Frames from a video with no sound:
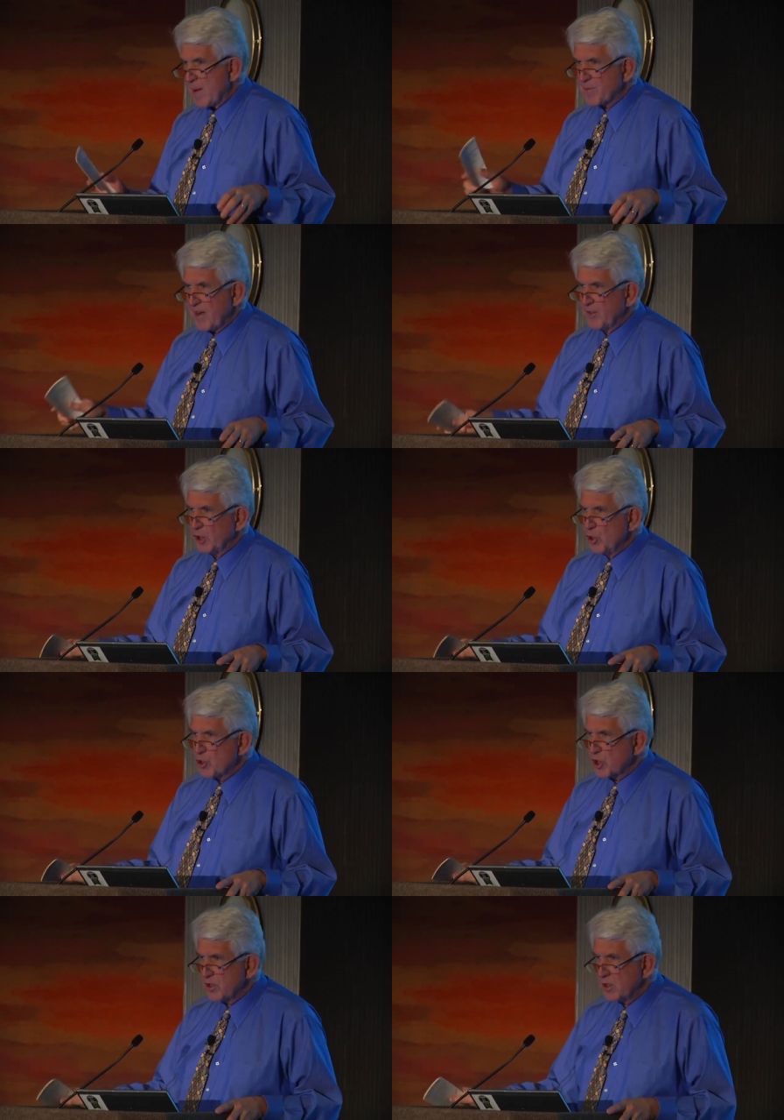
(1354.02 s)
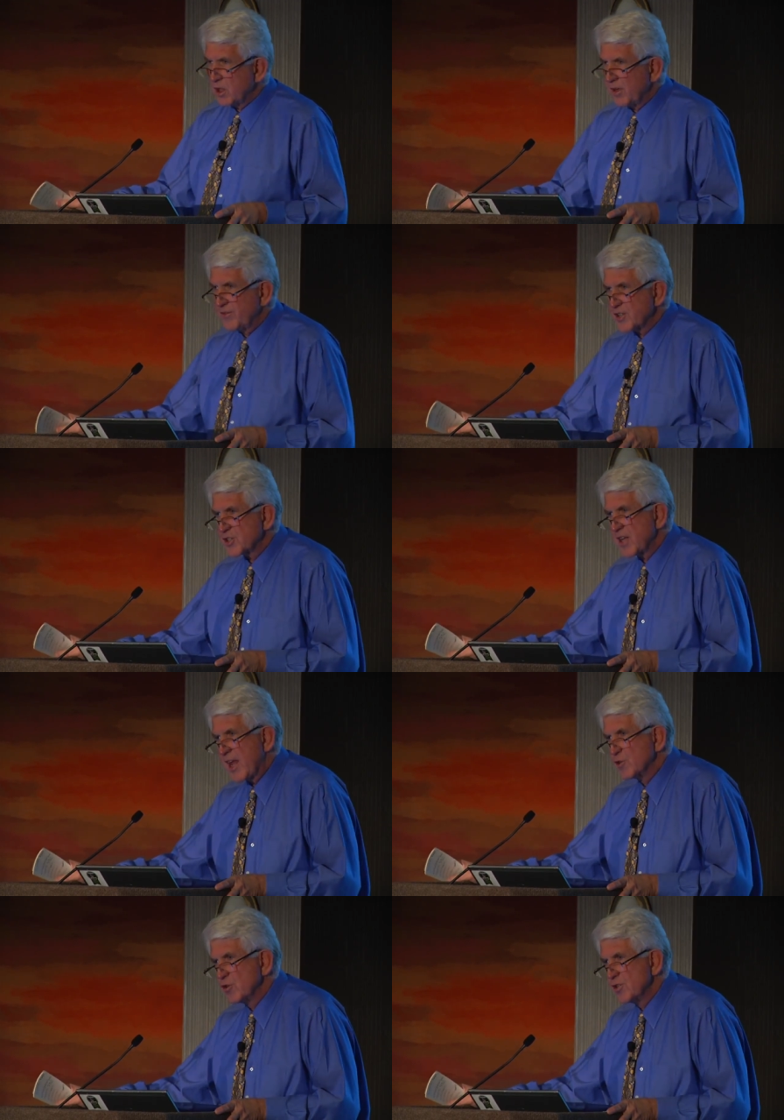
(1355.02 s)
Rapid evolution of the
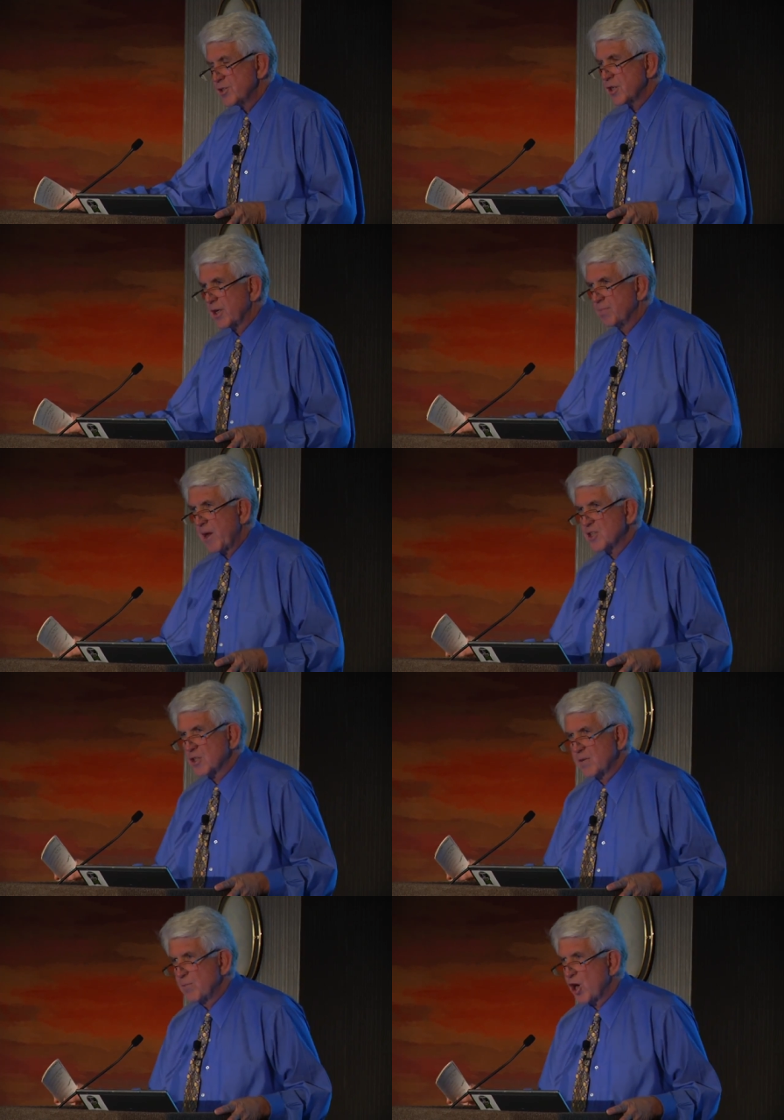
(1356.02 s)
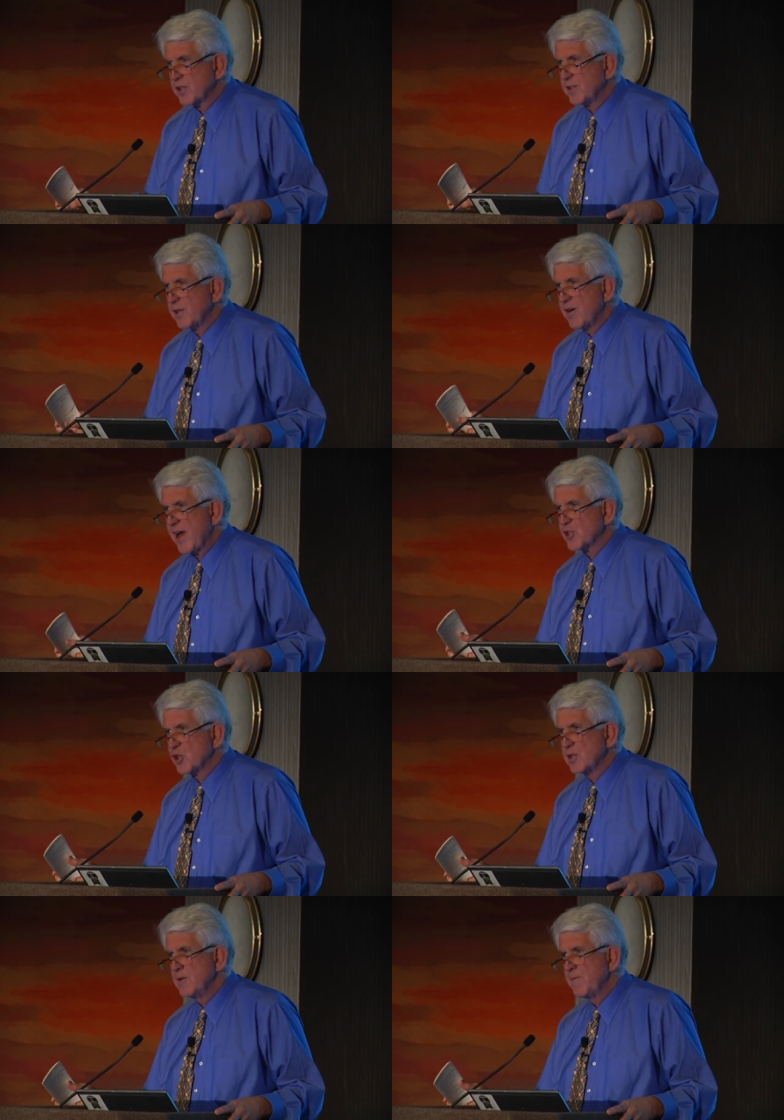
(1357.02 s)
standards uh, based on market
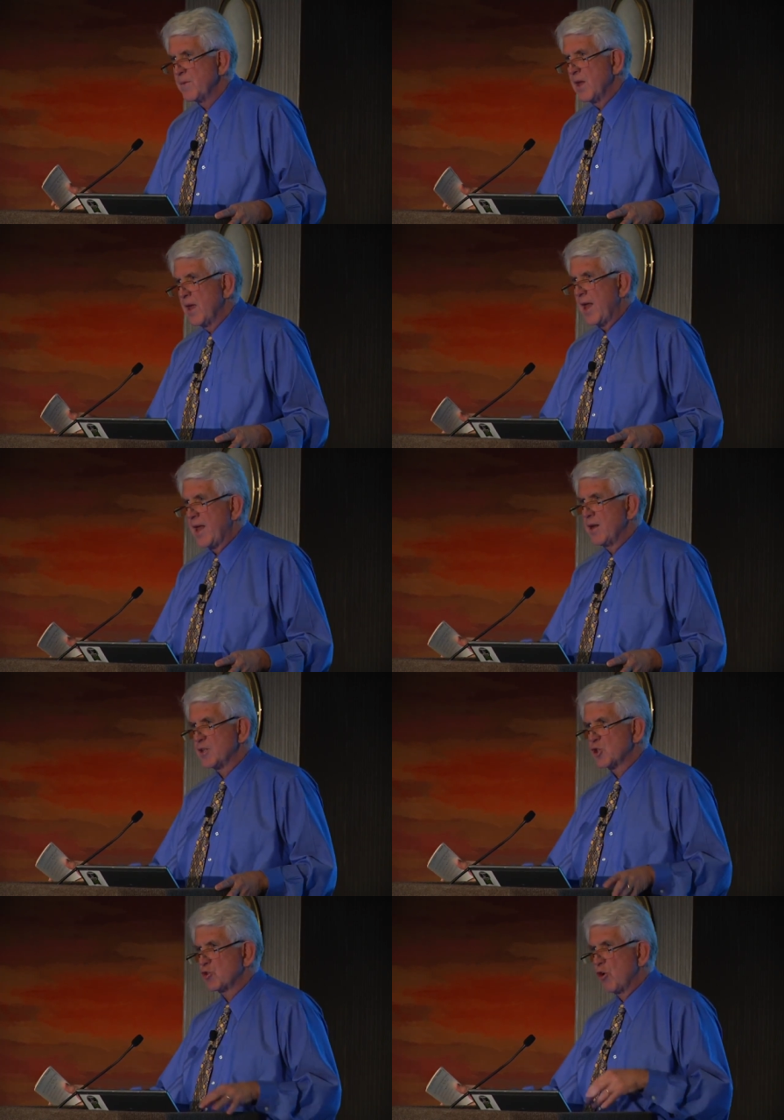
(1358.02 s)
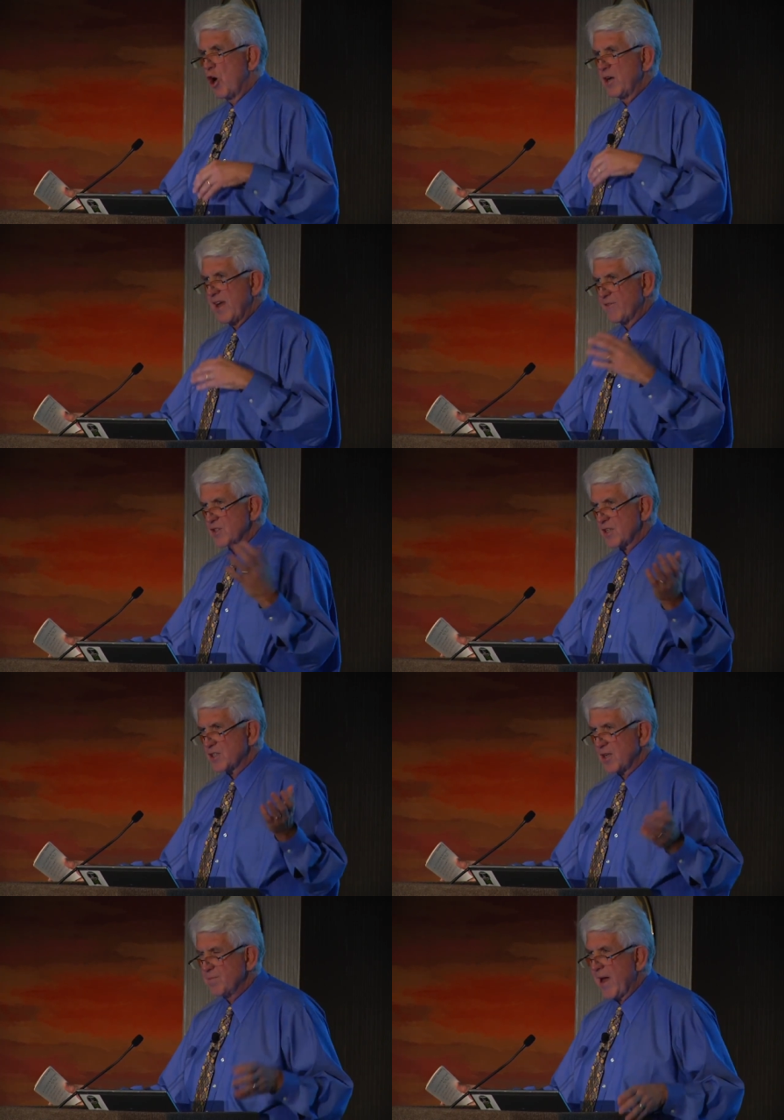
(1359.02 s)
interaction and a strong
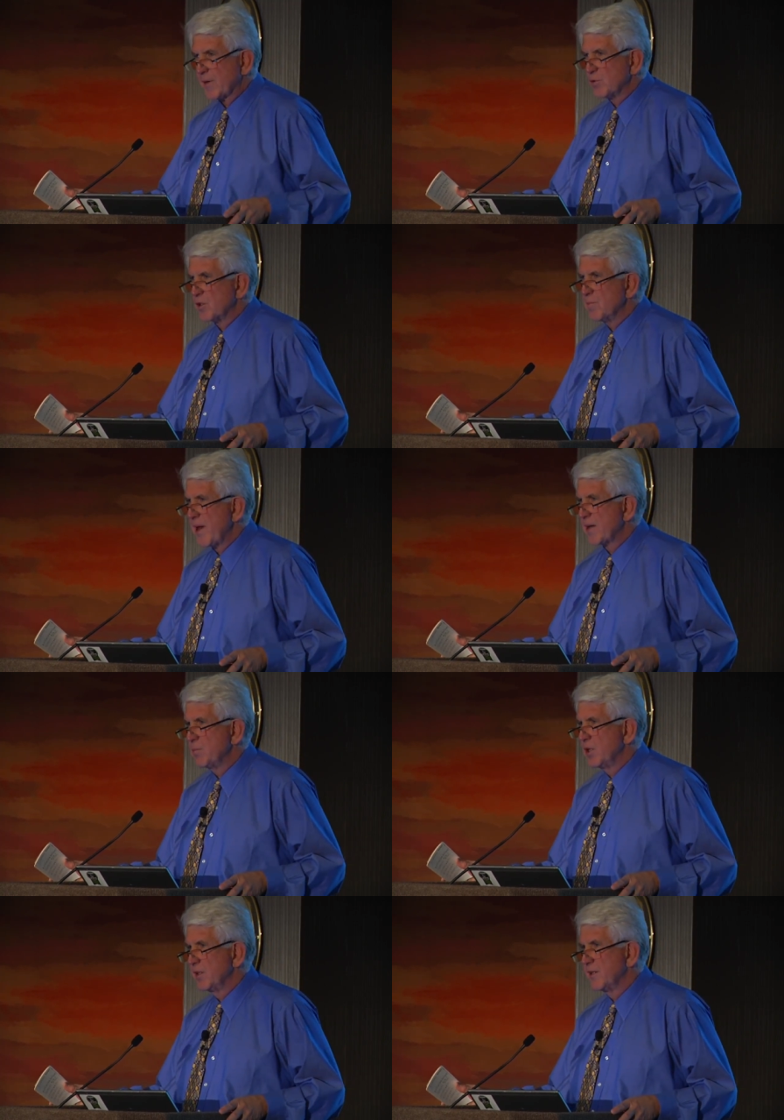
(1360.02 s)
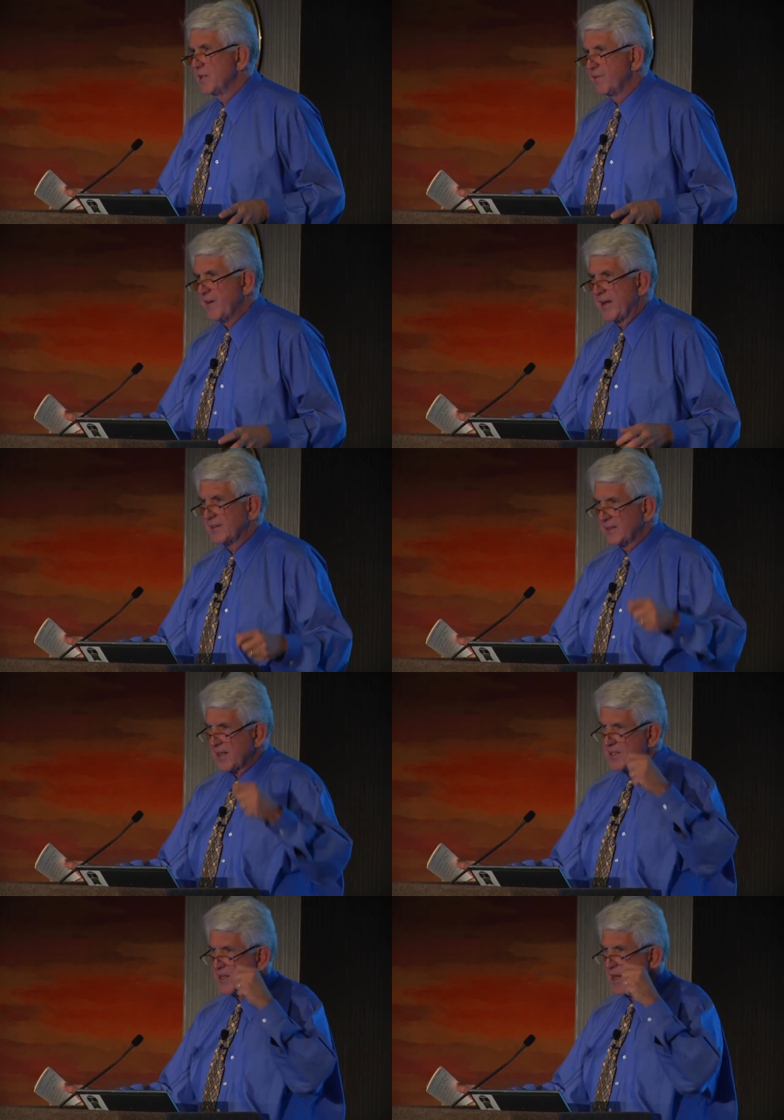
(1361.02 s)
emphasis on backward compatibility, the fact that
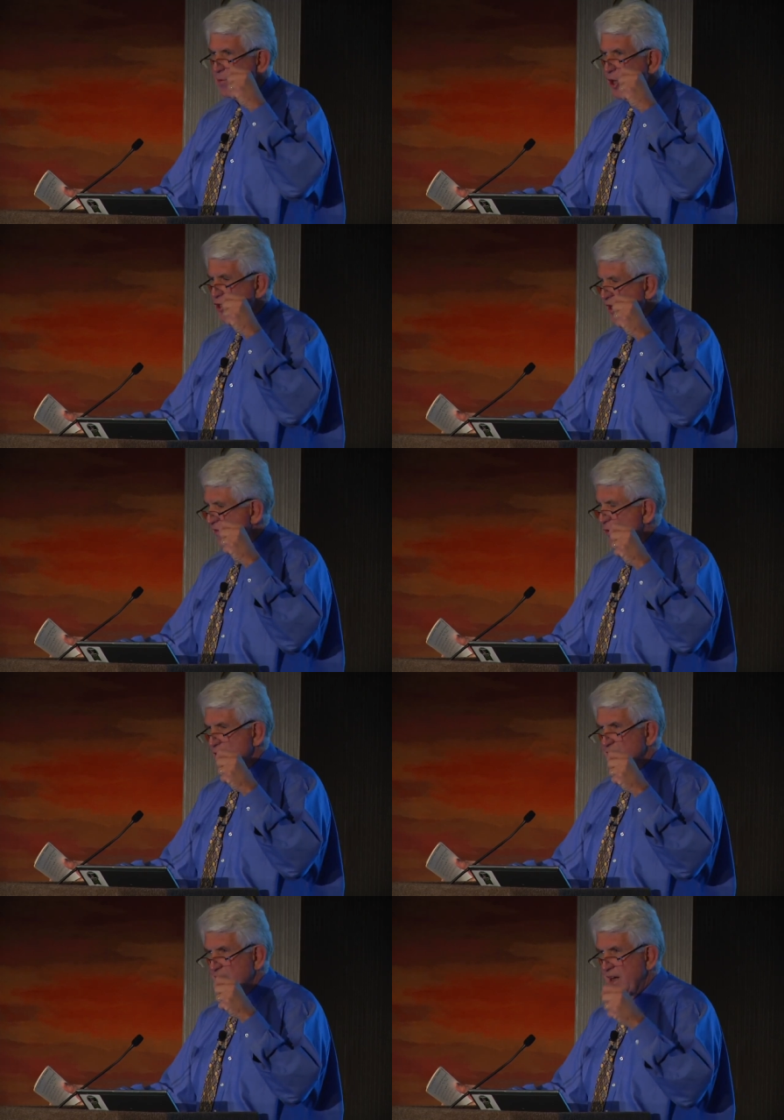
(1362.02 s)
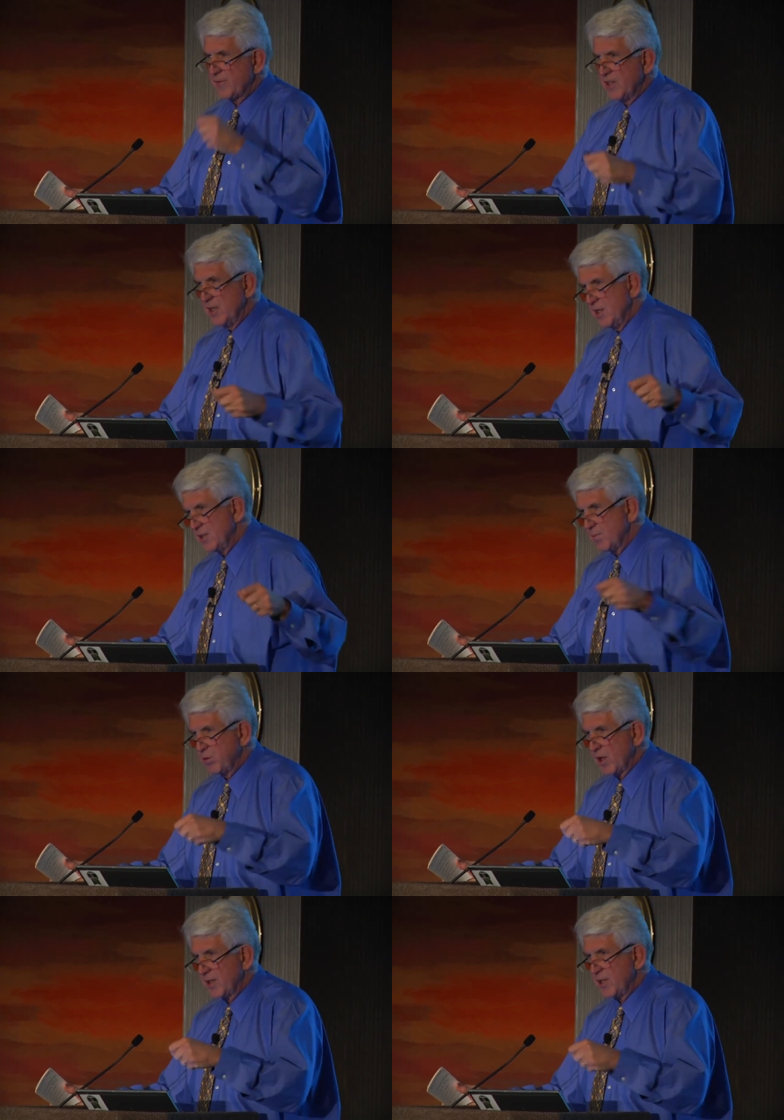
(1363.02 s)
that same RJ45 can
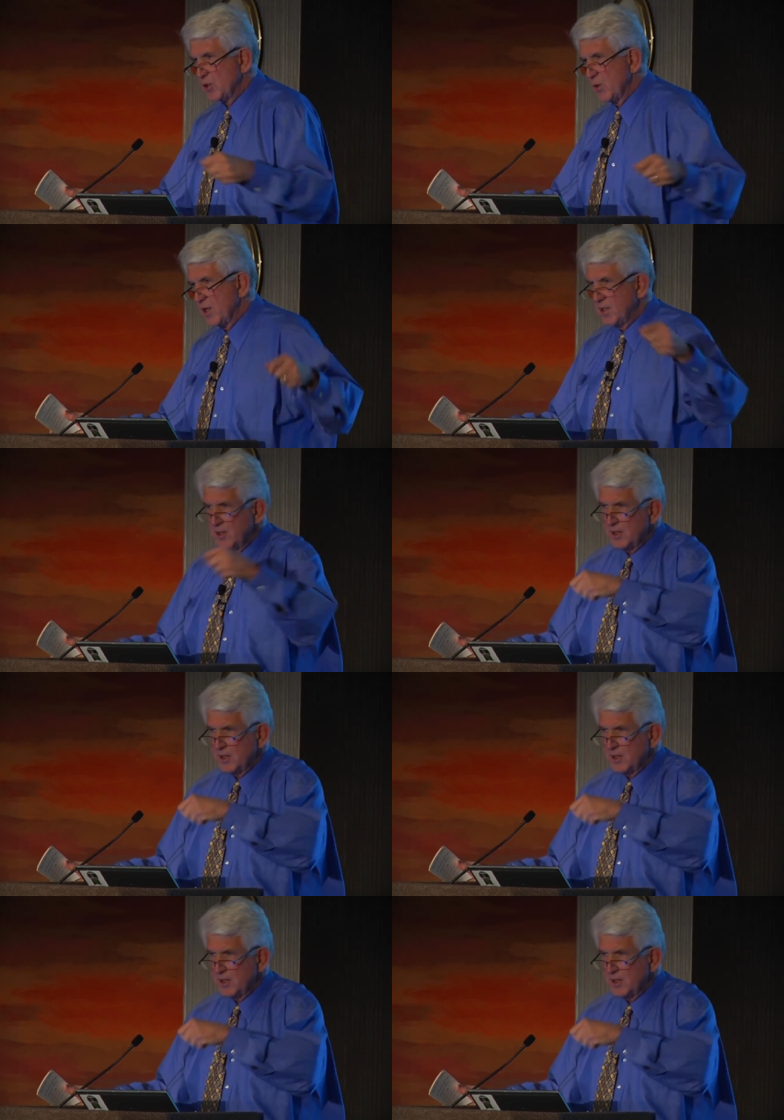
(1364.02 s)
plug into a,